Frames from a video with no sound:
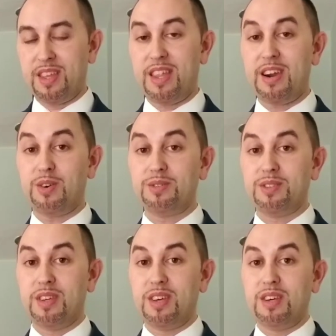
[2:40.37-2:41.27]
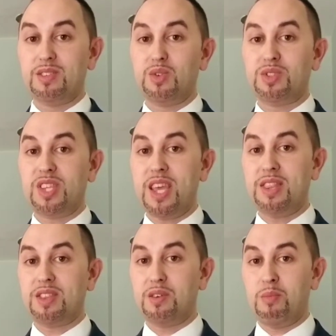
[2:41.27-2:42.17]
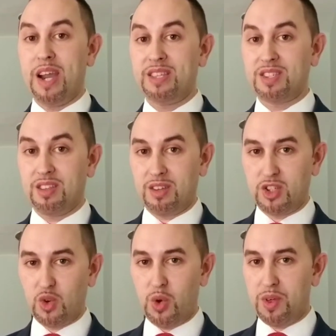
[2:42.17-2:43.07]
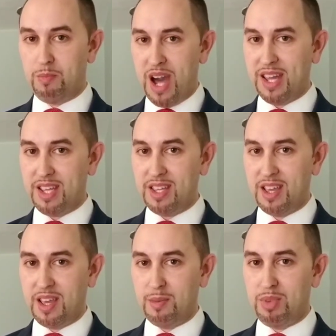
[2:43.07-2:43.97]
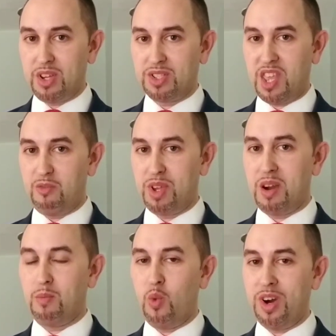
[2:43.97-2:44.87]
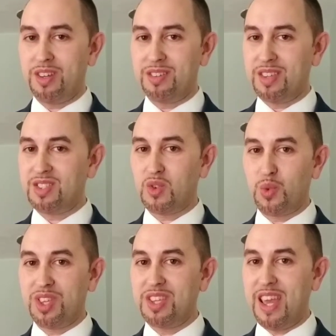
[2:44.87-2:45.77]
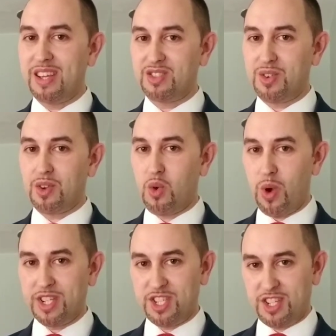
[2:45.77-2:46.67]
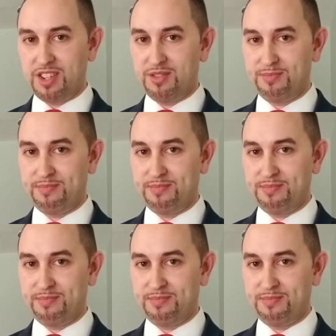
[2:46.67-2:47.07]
Now, to say that the mind can control the body because they have become one doesn't really answer the question.